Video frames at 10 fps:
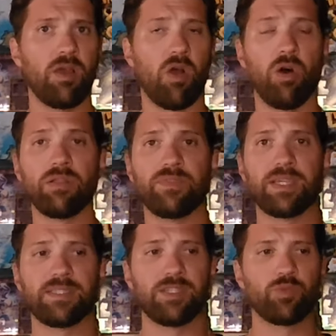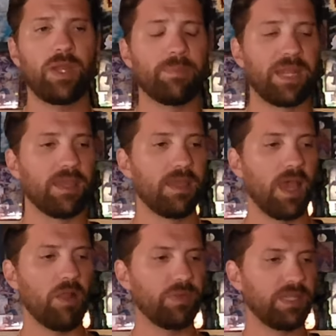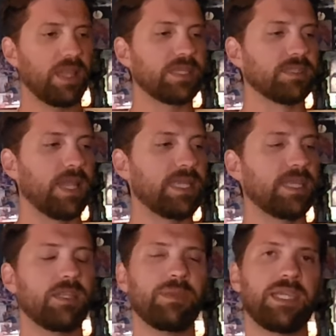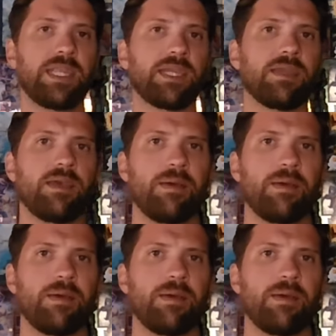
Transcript: all of this is, wait a minute, I really liked Light in the beginning,